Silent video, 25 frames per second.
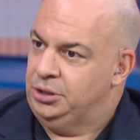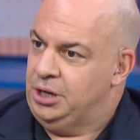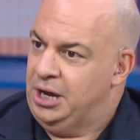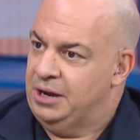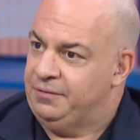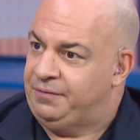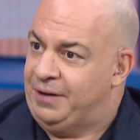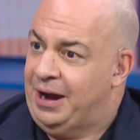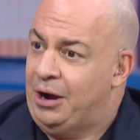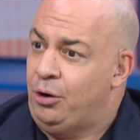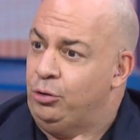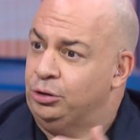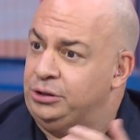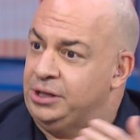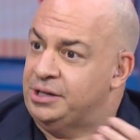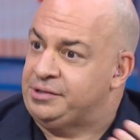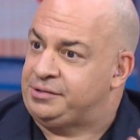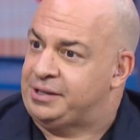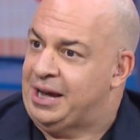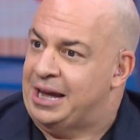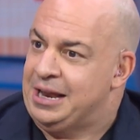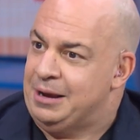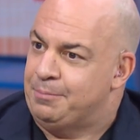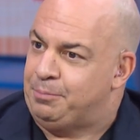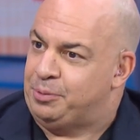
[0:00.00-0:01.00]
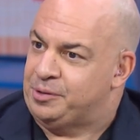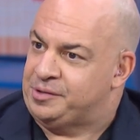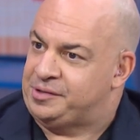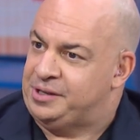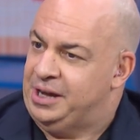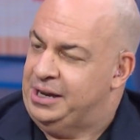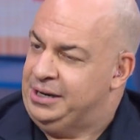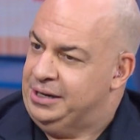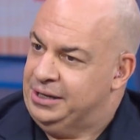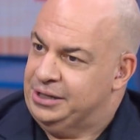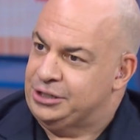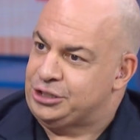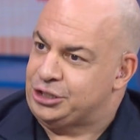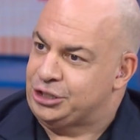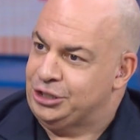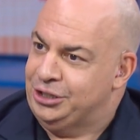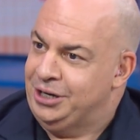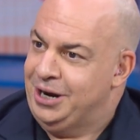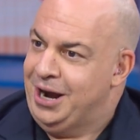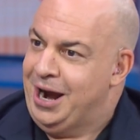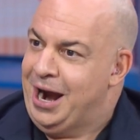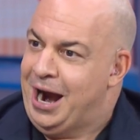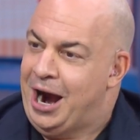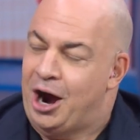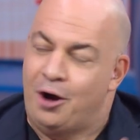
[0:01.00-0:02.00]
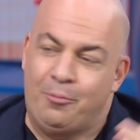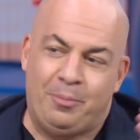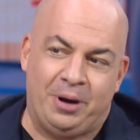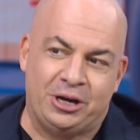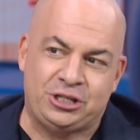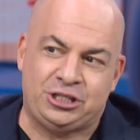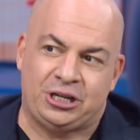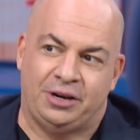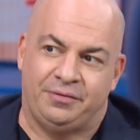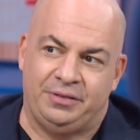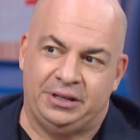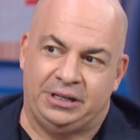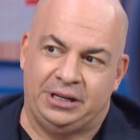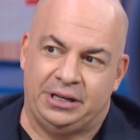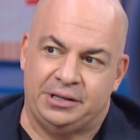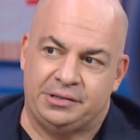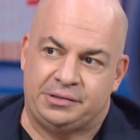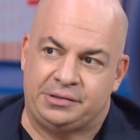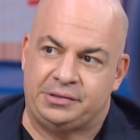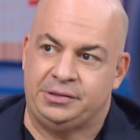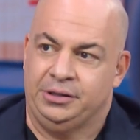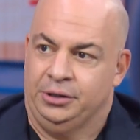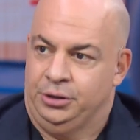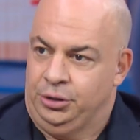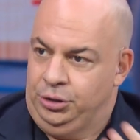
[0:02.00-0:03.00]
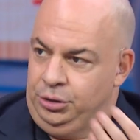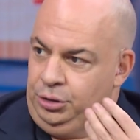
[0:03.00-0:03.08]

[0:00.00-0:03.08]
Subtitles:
If I would assign a percentage, how much of it is